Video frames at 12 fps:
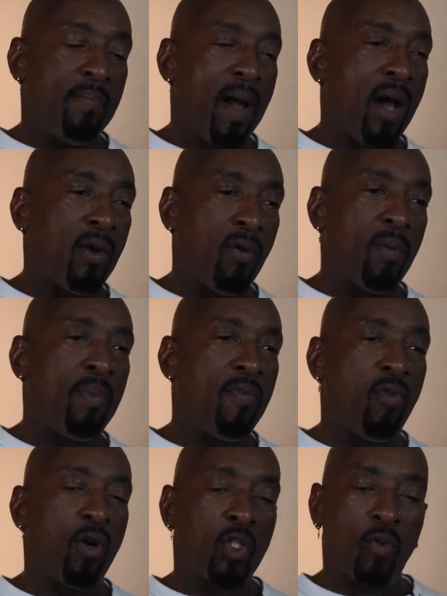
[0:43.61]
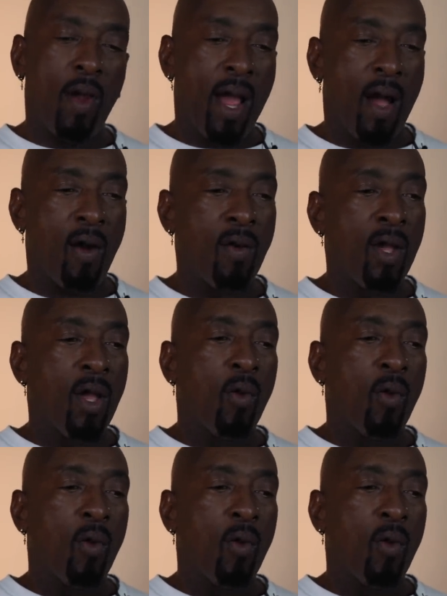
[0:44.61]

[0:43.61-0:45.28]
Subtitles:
bound over before trial,